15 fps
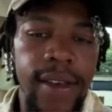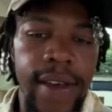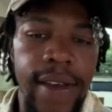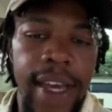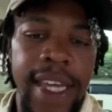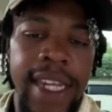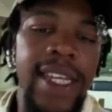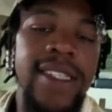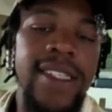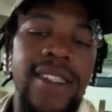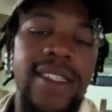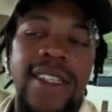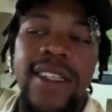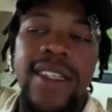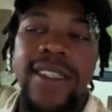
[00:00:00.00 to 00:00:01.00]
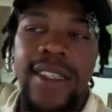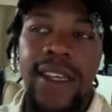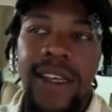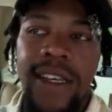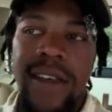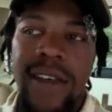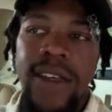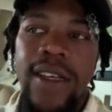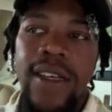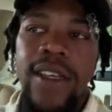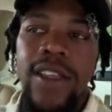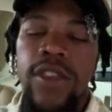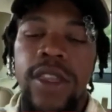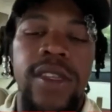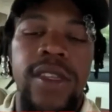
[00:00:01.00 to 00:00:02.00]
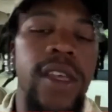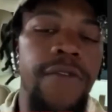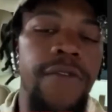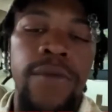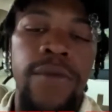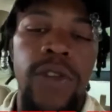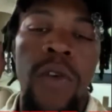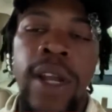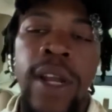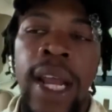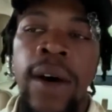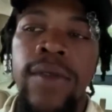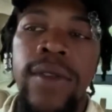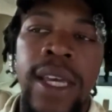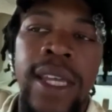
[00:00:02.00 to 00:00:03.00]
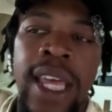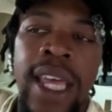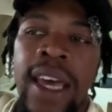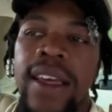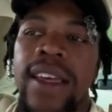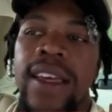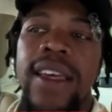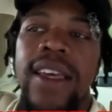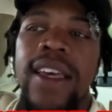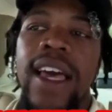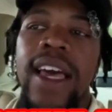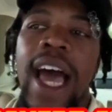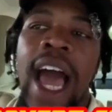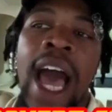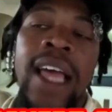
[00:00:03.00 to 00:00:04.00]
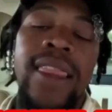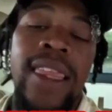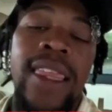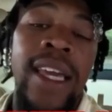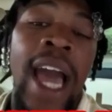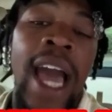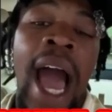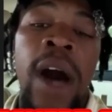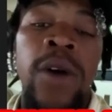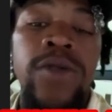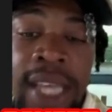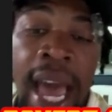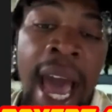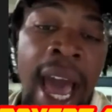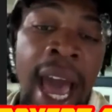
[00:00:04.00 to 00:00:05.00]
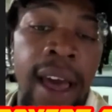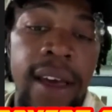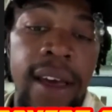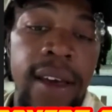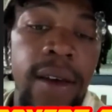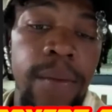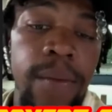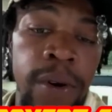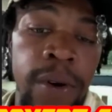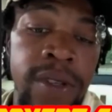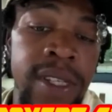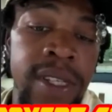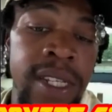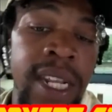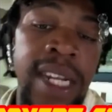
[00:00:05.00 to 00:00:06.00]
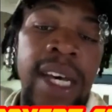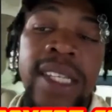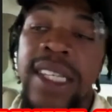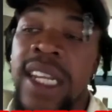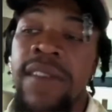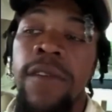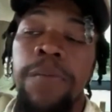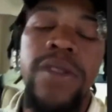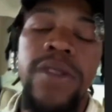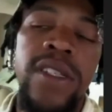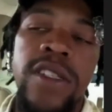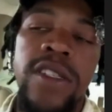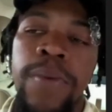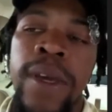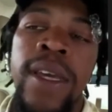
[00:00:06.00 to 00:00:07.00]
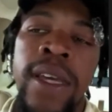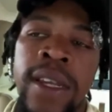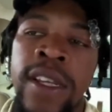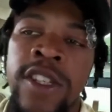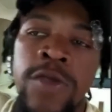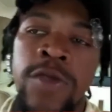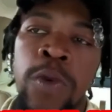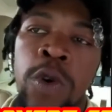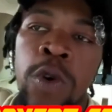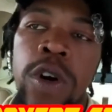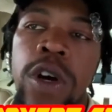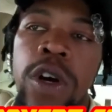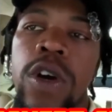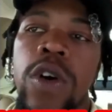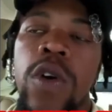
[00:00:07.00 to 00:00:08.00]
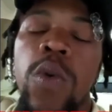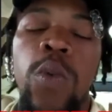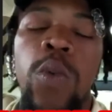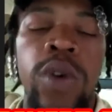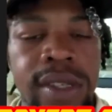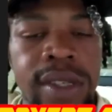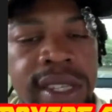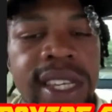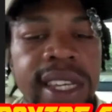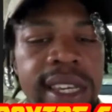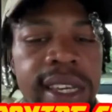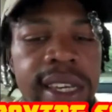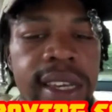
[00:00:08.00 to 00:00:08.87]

And this is just stuff I'm throwing out there that I think an outside person that doesn't even participate in this sport would see